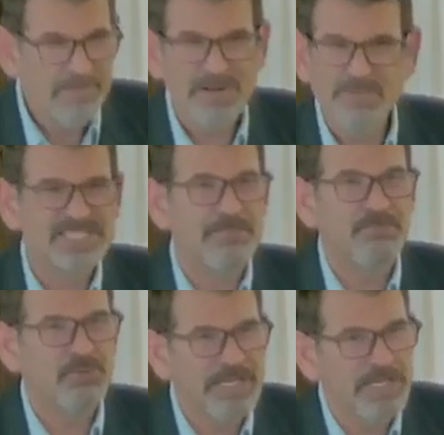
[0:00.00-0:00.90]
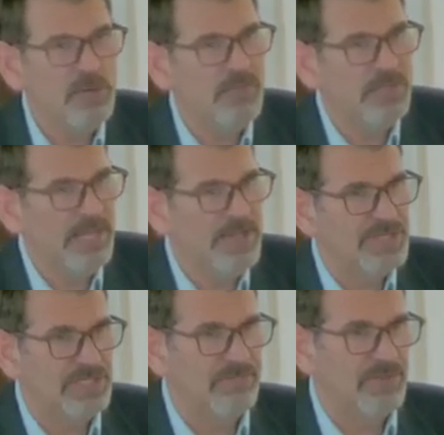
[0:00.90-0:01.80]
but it was complete
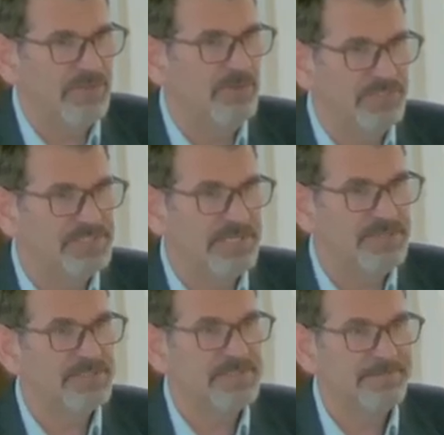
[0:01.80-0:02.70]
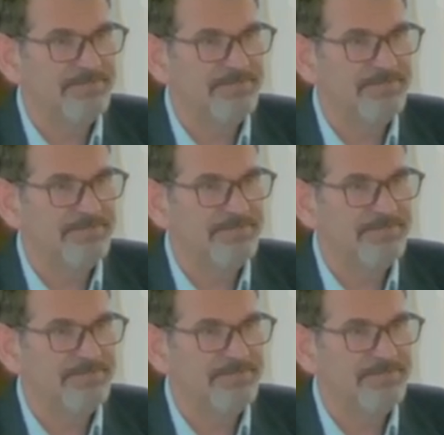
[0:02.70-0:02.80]
humiliation for the Philistines.